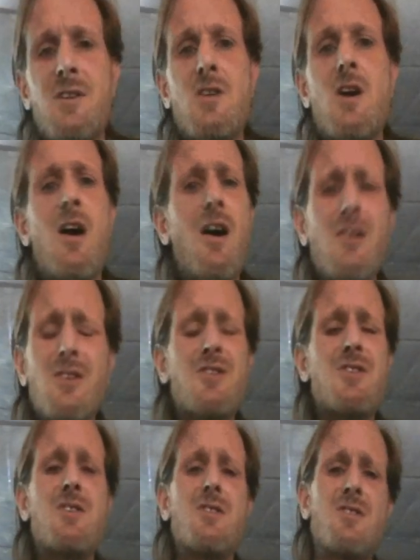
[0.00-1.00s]

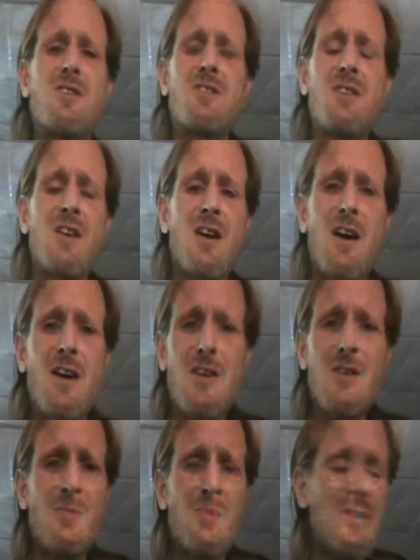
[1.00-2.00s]
college kids. Like, they
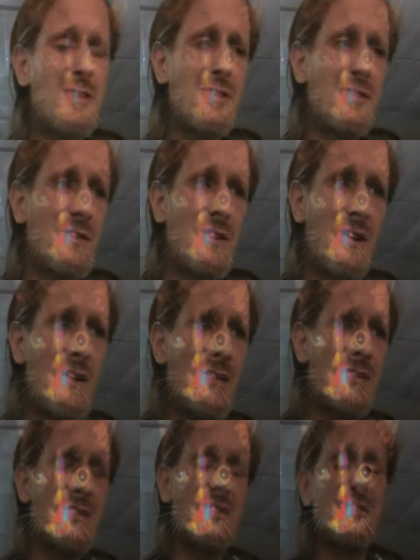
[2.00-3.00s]
hired a bunch of
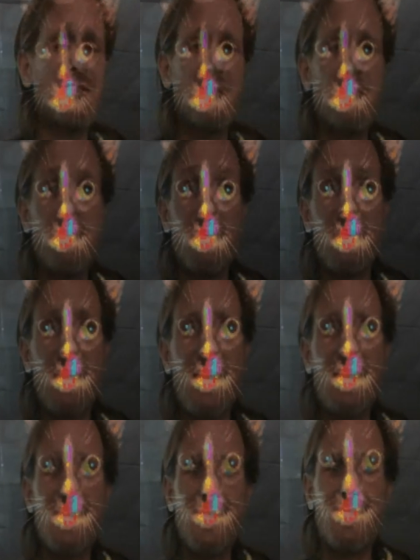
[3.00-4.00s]
college kids. Like, they put an ad
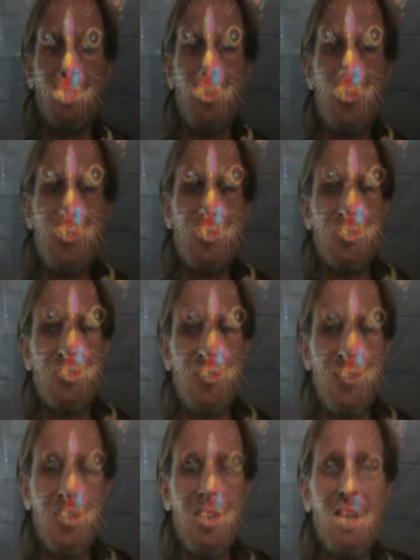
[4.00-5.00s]
in The Voice that
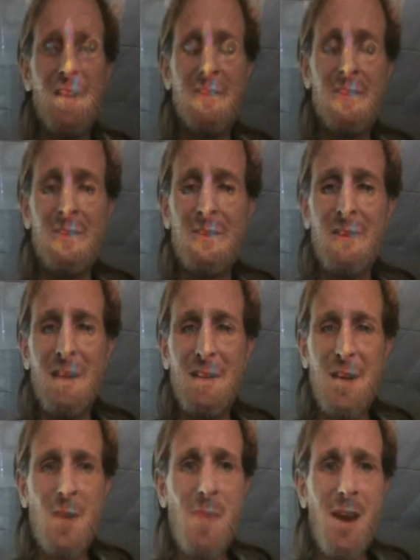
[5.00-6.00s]
said, you know,
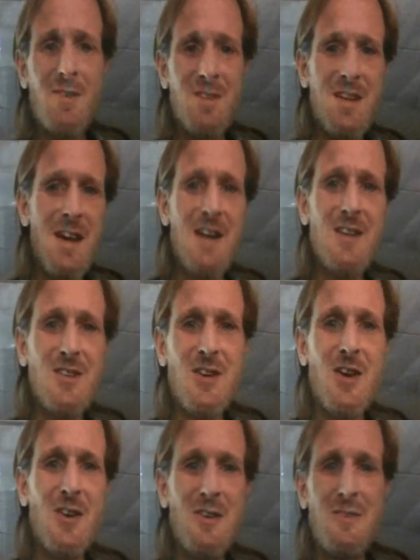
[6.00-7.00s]
come out gang stalking,